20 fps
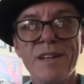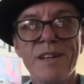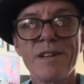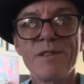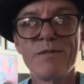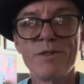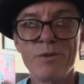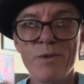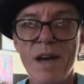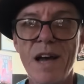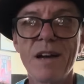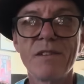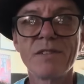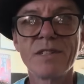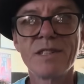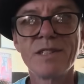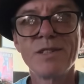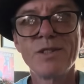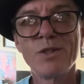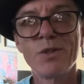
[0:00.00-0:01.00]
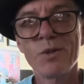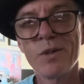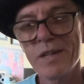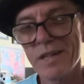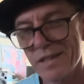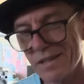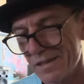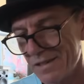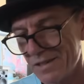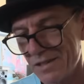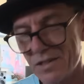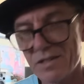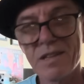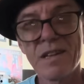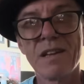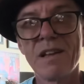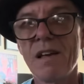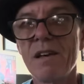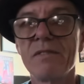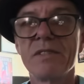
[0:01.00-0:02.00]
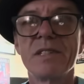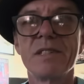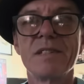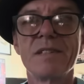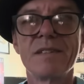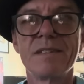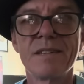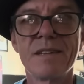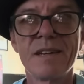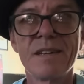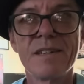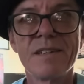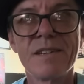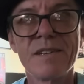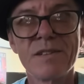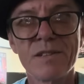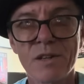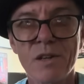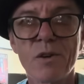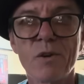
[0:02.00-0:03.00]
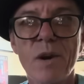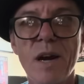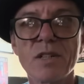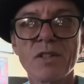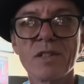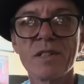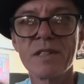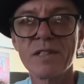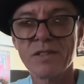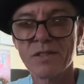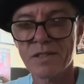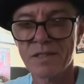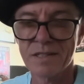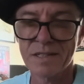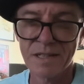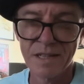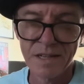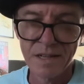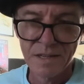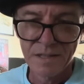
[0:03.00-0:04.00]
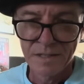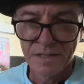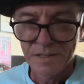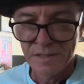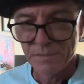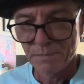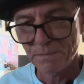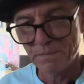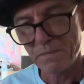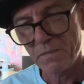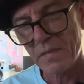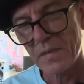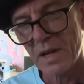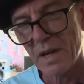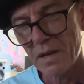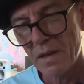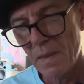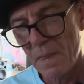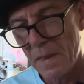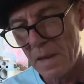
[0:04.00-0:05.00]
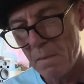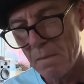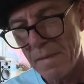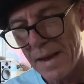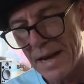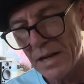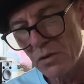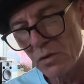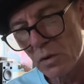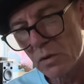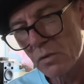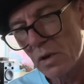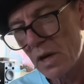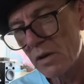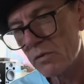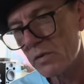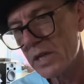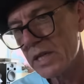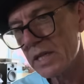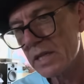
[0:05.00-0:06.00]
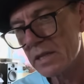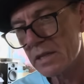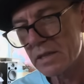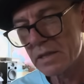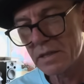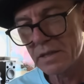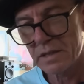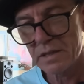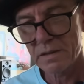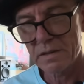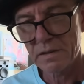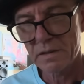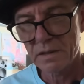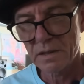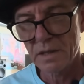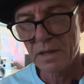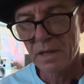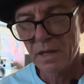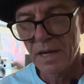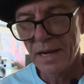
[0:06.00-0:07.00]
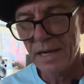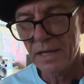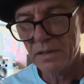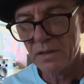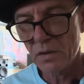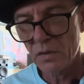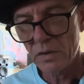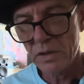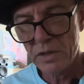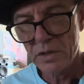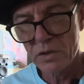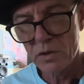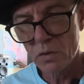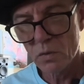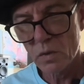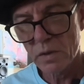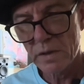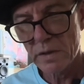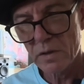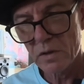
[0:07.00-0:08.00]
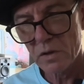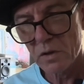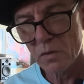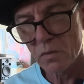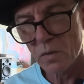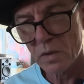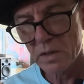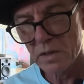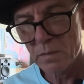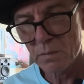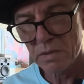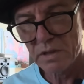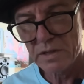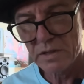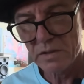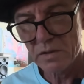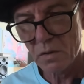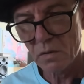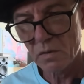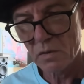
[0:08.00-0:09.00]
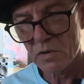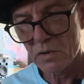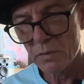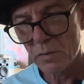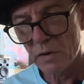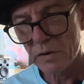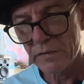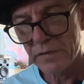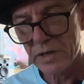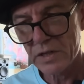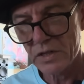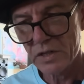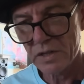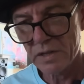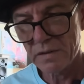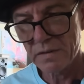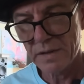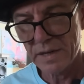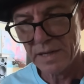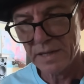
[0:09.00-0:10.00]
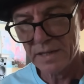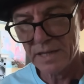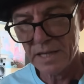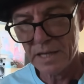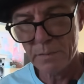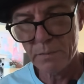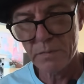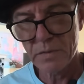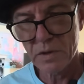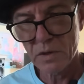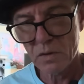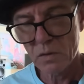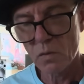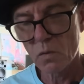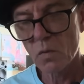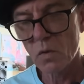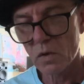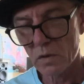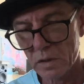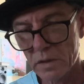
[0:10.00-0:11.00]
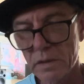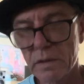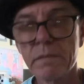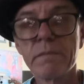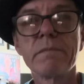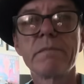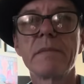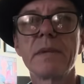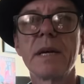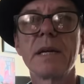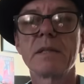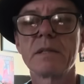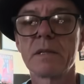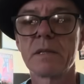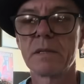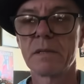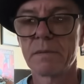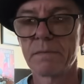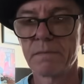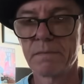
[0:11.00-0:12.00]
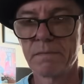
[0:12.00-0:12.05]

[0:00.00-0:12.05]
And if you have it, enjoy it. Just love it. And congratulations. Emmanuel Rodriguez. Hey, Tony, you're one of the good ones. Please don't lose motivation and keep the good work. Thanks.